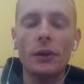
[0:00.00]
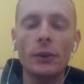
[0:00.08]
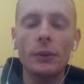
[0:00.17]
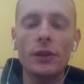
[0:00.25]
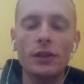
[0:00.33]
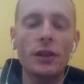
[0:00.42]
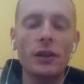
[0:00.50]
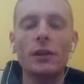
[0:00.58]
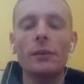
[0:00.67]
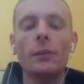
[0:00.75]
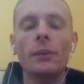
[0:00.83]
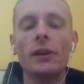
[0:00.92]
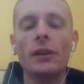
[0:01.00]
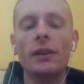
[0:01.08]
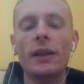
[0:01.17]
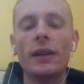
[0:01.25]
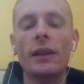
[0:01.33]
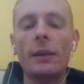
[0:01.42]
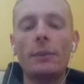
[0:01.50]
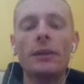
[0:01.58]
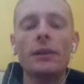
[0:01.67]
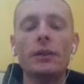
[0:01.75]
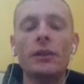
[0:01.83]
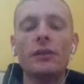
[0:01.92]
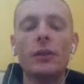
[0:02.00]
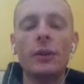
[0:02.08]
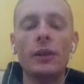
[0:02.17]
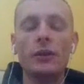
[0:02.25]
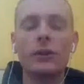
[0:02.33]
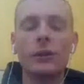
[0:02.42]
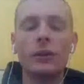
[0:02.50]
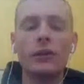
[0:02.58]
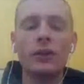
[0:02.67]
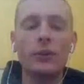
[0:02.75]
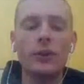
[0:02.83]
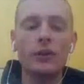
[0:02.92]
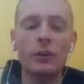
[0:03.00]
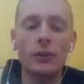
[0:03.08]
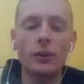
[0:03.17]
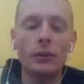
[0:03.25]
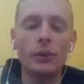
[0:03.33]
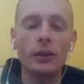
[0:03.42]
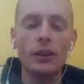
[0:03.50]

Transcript: and Luigi game where that happens. If you enter a loading zone with solo